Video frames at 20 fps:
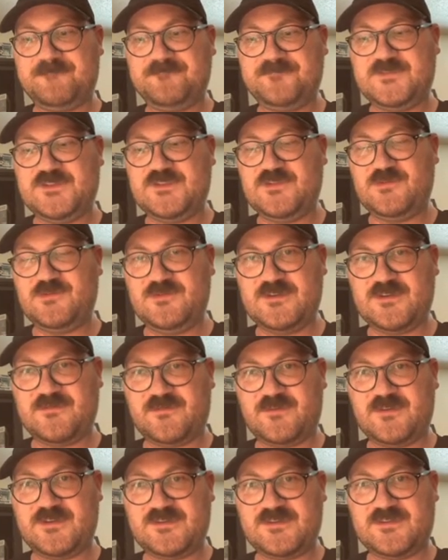two
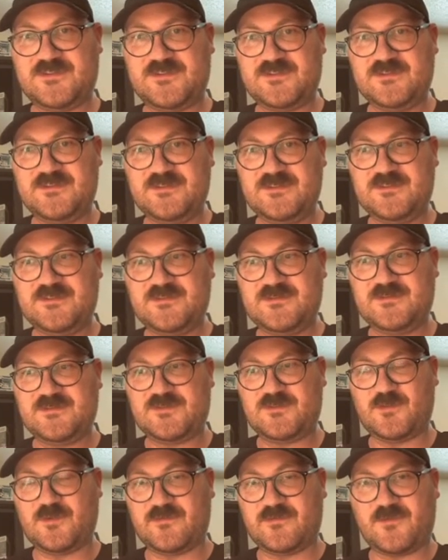different
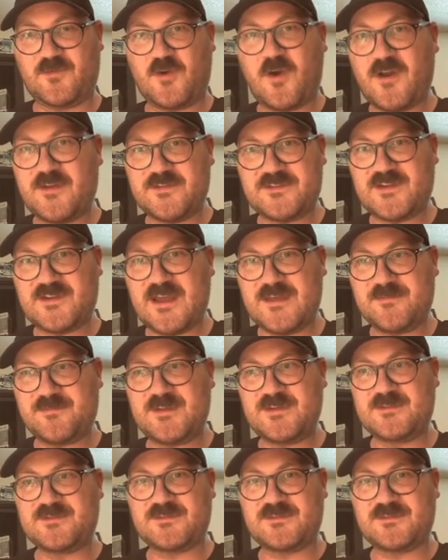sort of cross typings,